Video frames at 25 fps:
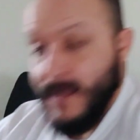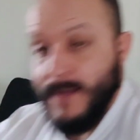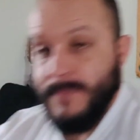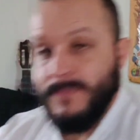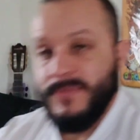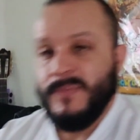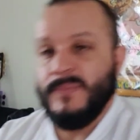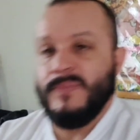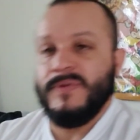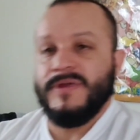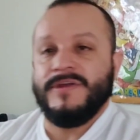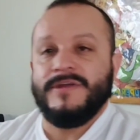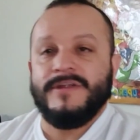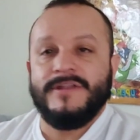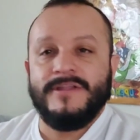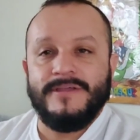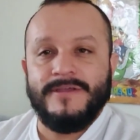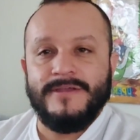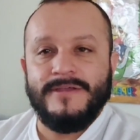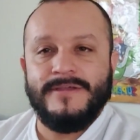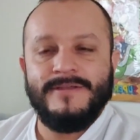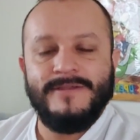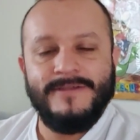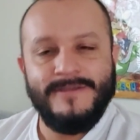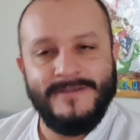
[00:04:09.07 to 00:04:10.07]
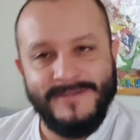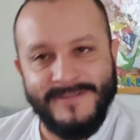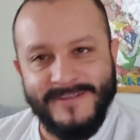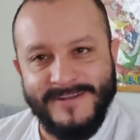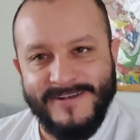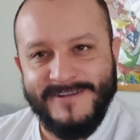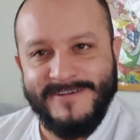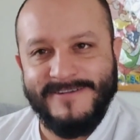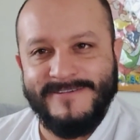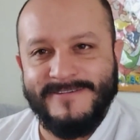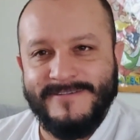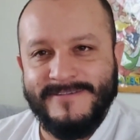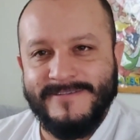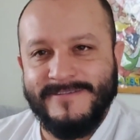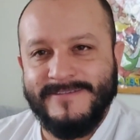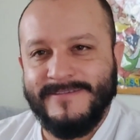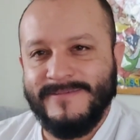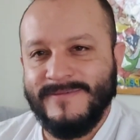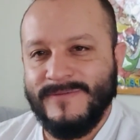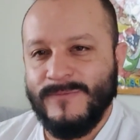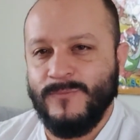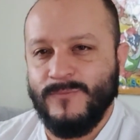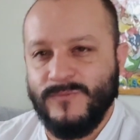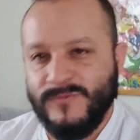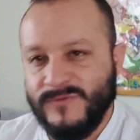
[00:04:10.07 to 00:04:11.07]
I'm prepared to, you know,
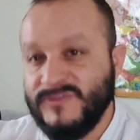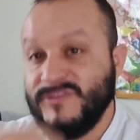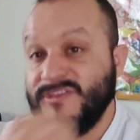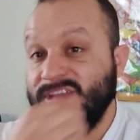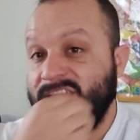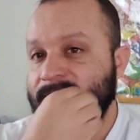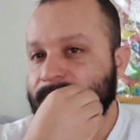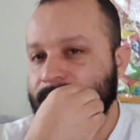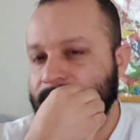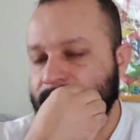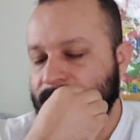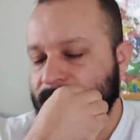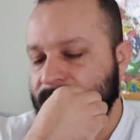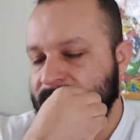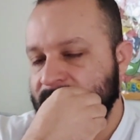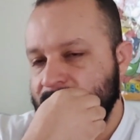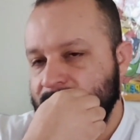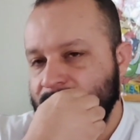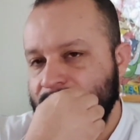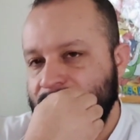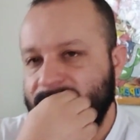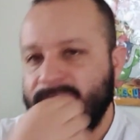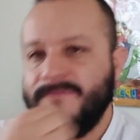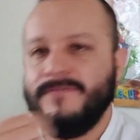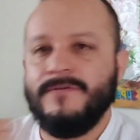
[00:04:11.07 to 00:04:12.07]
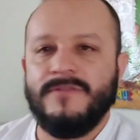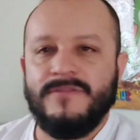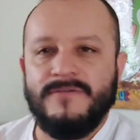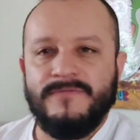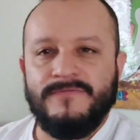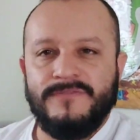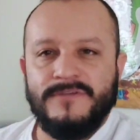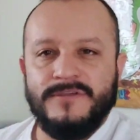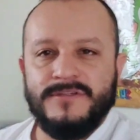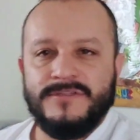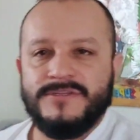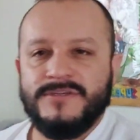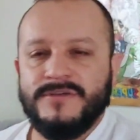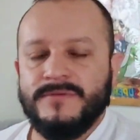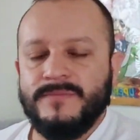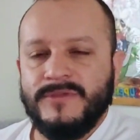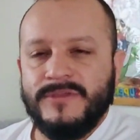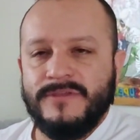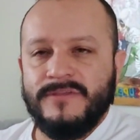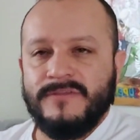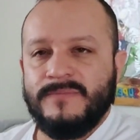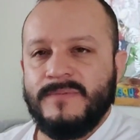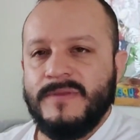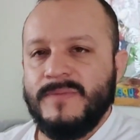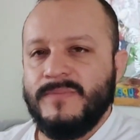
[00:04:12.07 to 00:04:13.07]
save them for the future
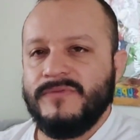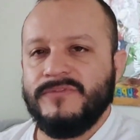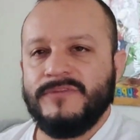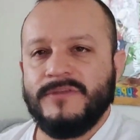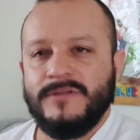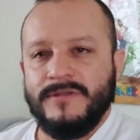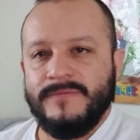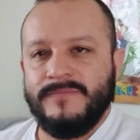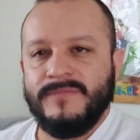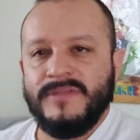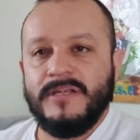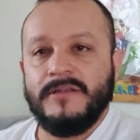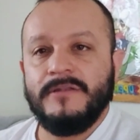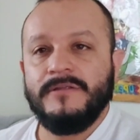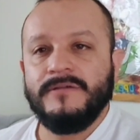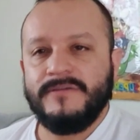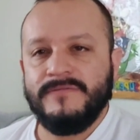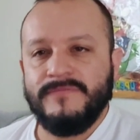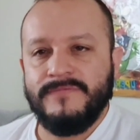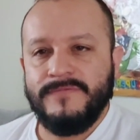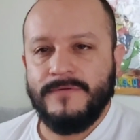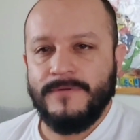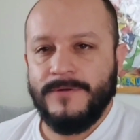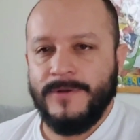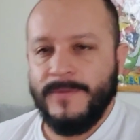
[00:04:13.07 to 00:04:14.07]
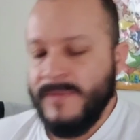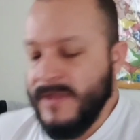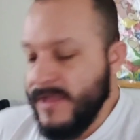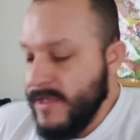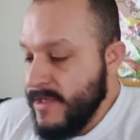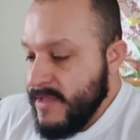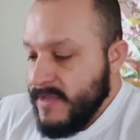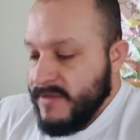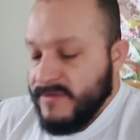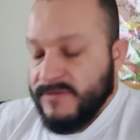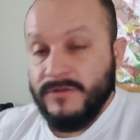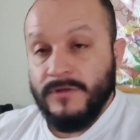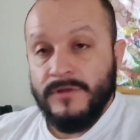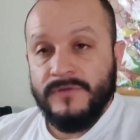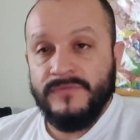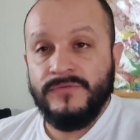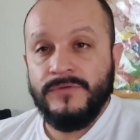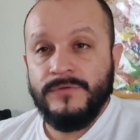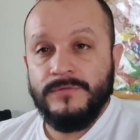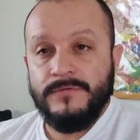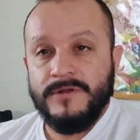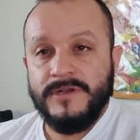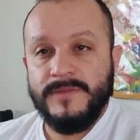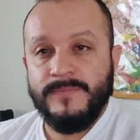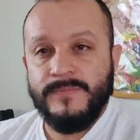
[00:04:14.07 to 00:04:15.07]
because people's gonna be looking for them. So
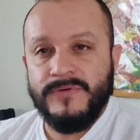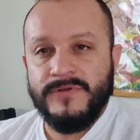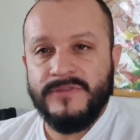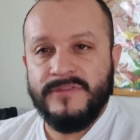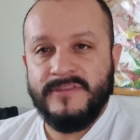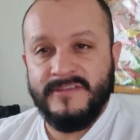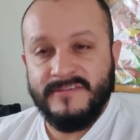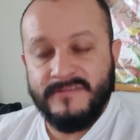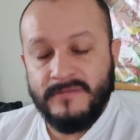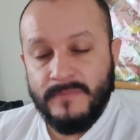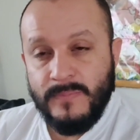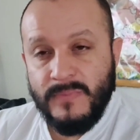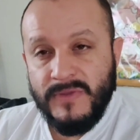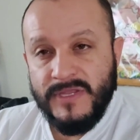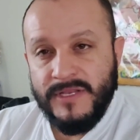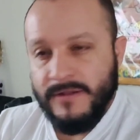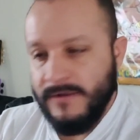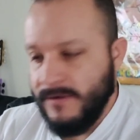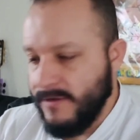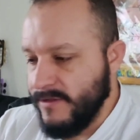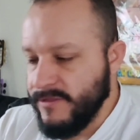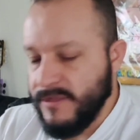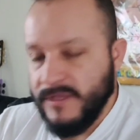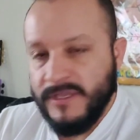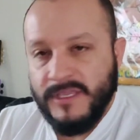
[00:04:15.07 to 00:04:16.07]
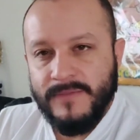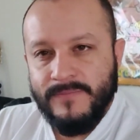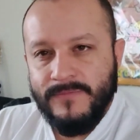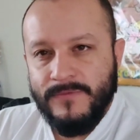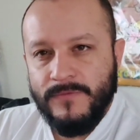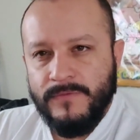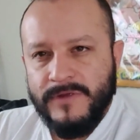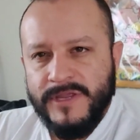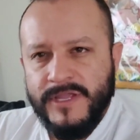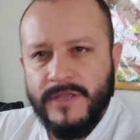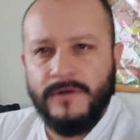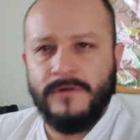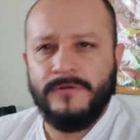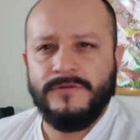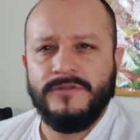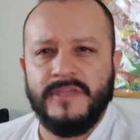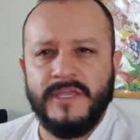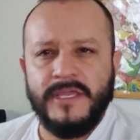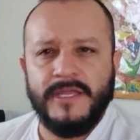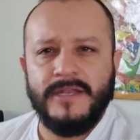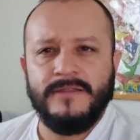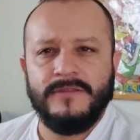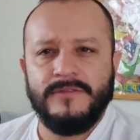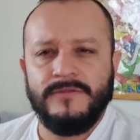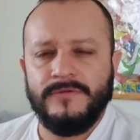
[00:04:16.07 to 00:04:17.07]
if you want to participate on the giveaway, all
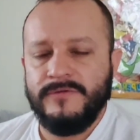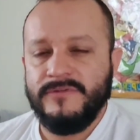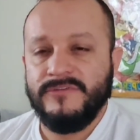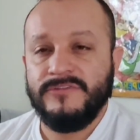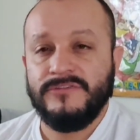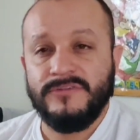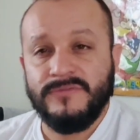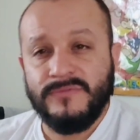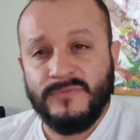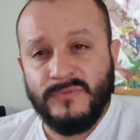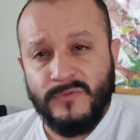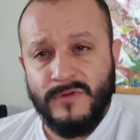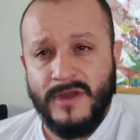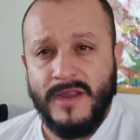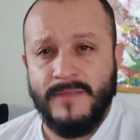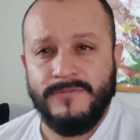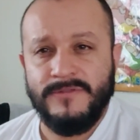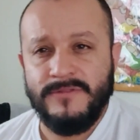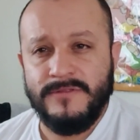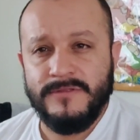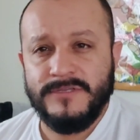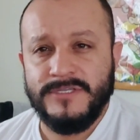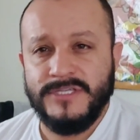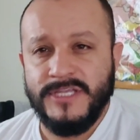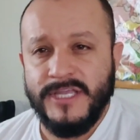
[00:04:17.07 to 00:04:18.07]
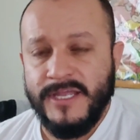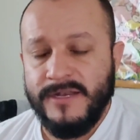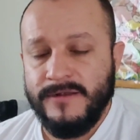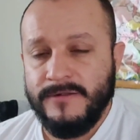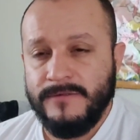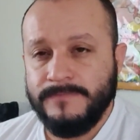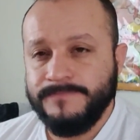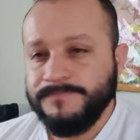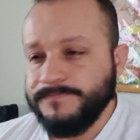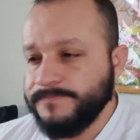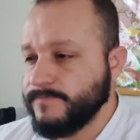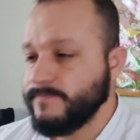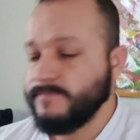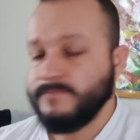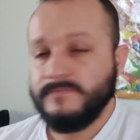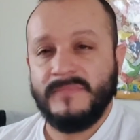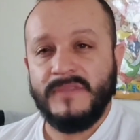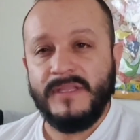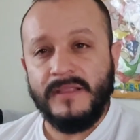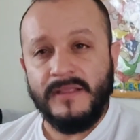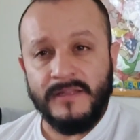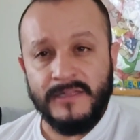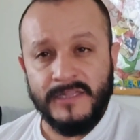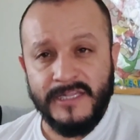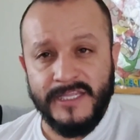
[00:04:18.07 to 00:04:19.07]
you gotta do is subscribe to the channel,
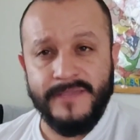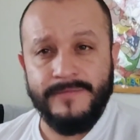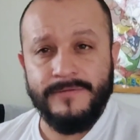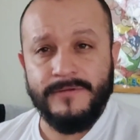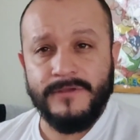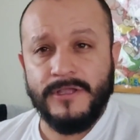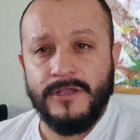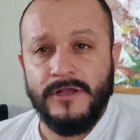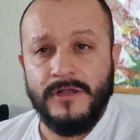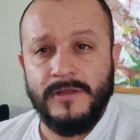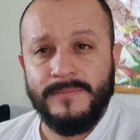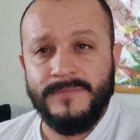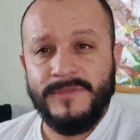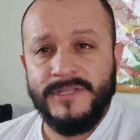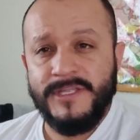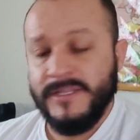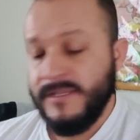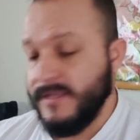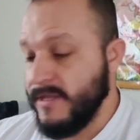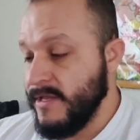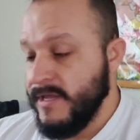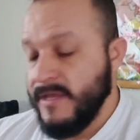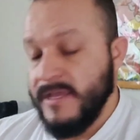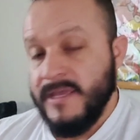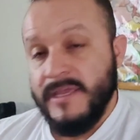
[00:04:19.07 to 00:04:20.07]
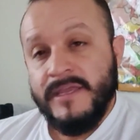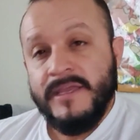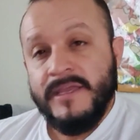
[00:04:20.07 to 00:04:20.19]
leave a comment,